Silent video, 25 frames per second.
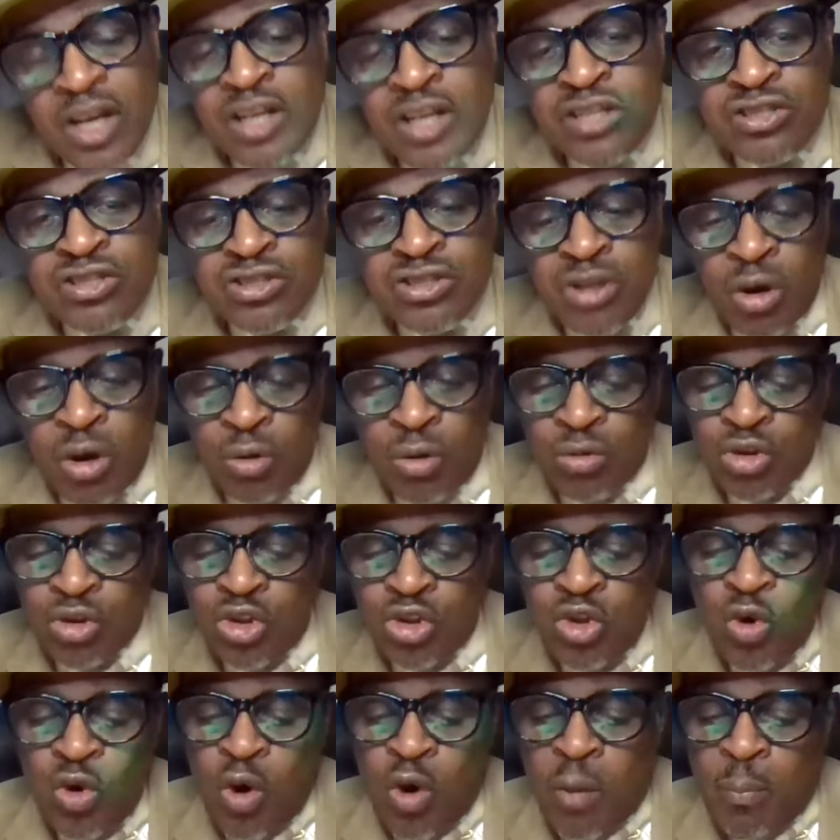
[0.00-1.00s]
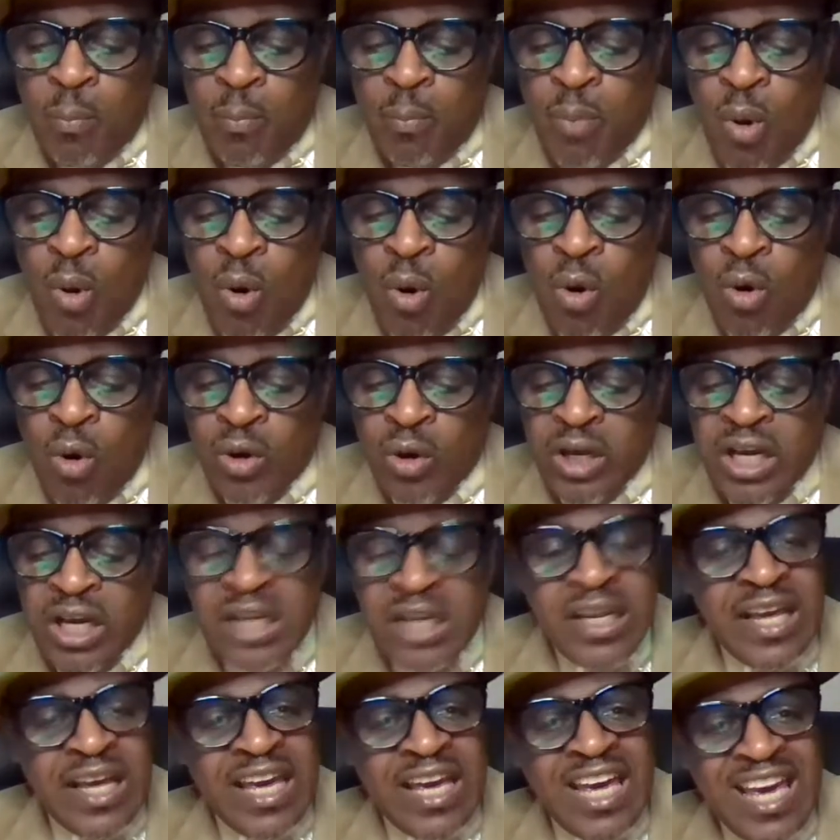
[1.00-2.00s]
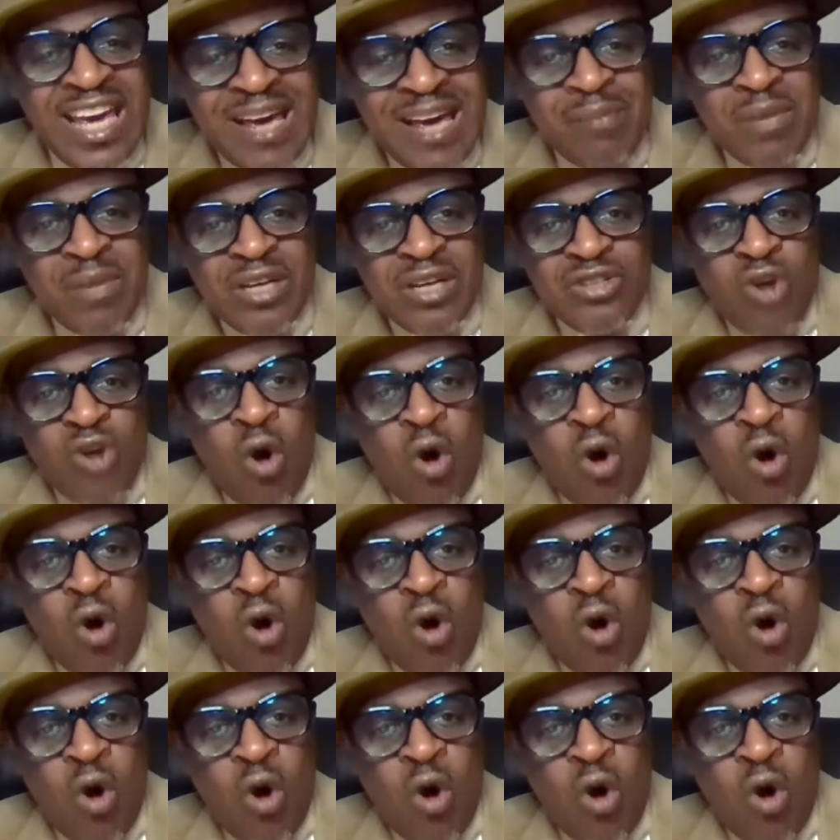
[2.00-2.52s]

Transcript: So you are born in the image